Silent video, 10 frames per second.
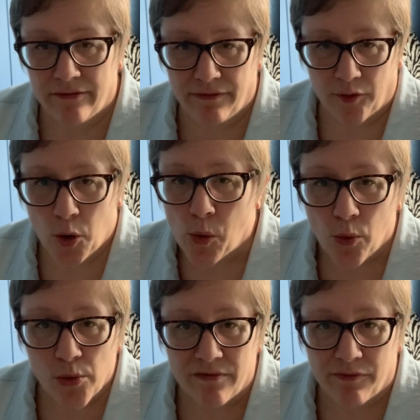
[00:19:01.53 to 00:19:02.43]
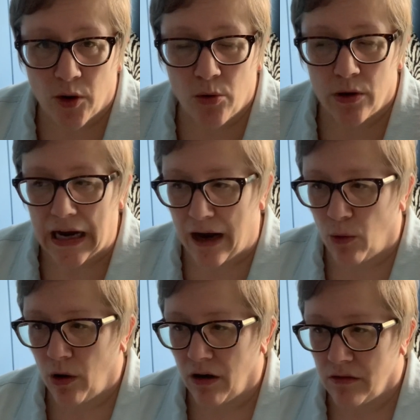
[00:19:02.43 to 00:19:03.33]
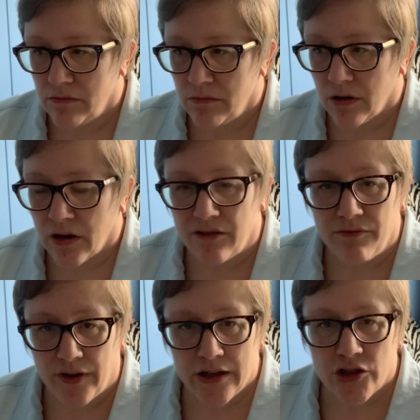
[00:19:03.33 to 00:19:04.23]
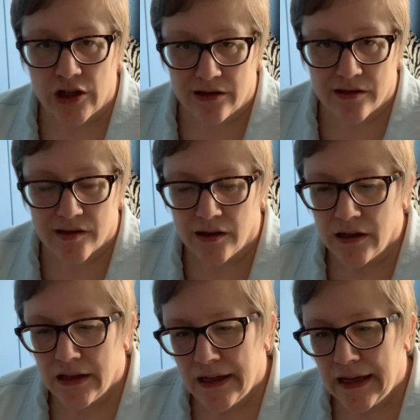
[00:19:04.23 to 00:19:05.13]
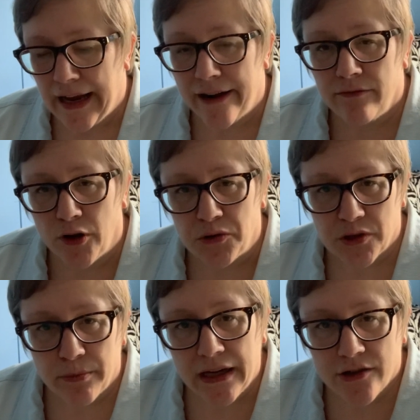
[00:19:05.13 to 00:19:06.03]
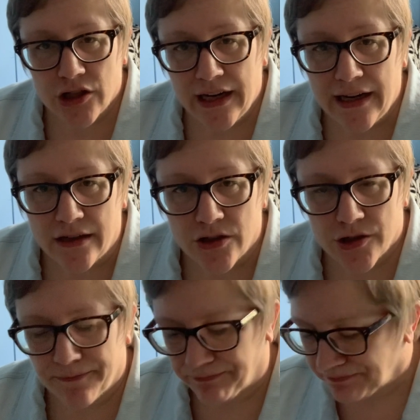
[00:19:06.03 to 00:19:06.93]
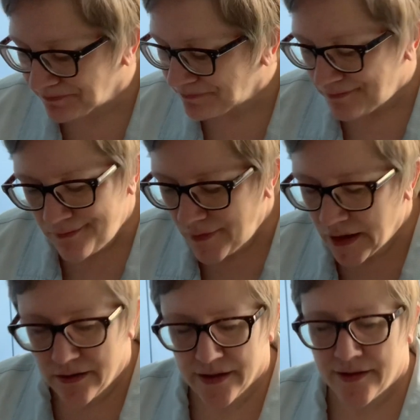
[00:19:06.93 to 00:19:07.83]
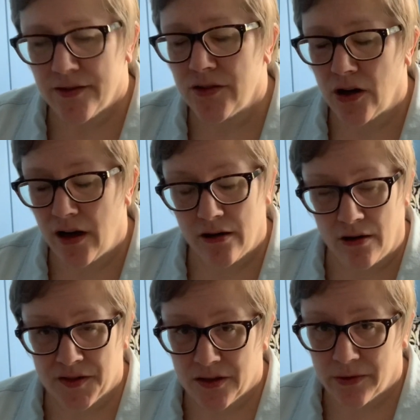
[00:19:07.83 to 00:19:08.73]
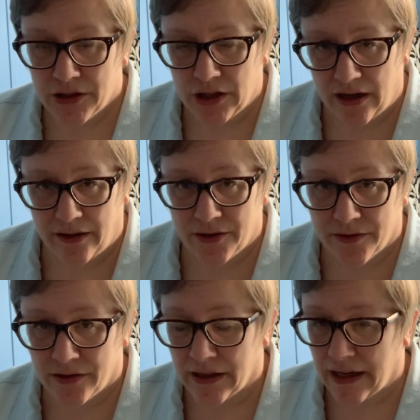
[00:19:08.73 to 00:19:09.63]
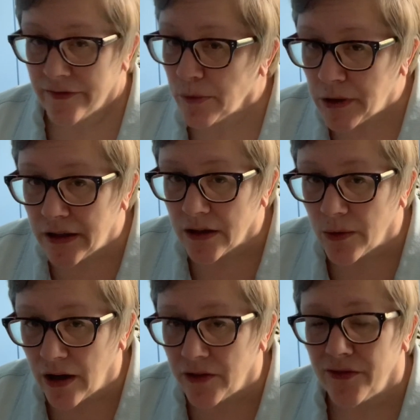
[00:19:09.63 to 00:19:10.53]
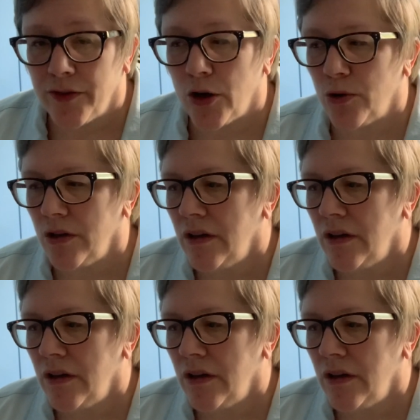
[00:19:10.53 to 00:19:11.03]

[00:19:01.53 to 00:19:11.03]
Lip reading: vote our convictions and vote to make change. This is not also a challenge to get everybody to go out and vote,